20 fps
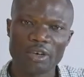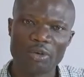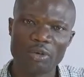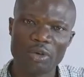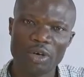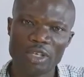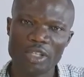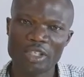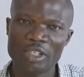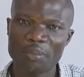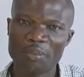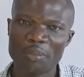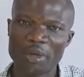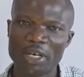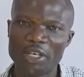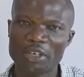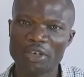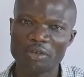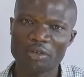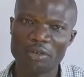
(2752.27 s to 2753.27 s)
What is the
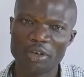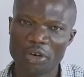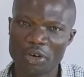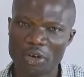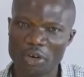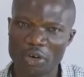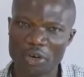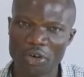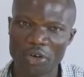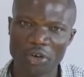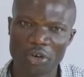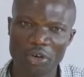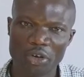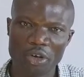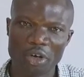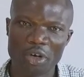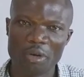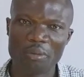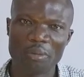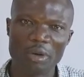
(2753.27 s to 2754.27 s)
part of the whole?
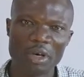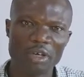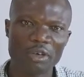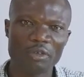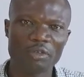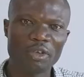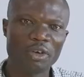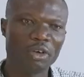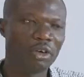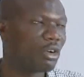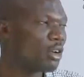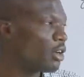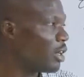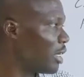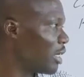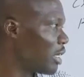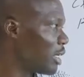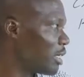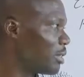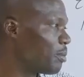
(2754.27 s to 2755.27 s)
Part of the whole
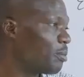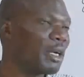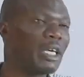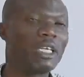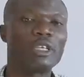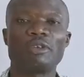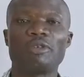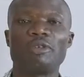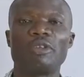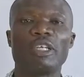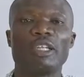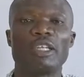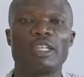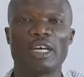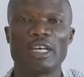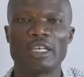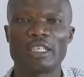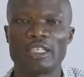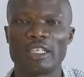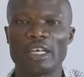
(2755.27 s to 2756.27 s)
is part of the
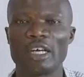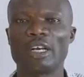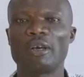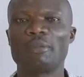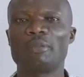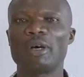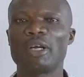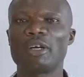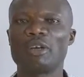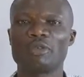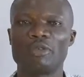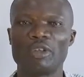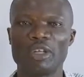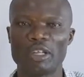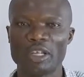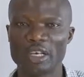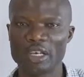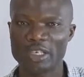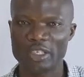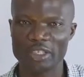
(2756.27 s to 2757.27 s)
30. And part of the
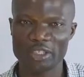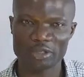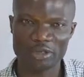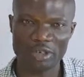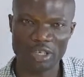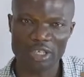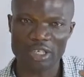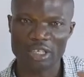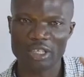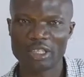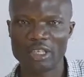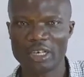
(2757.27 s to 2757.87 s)
30 is what?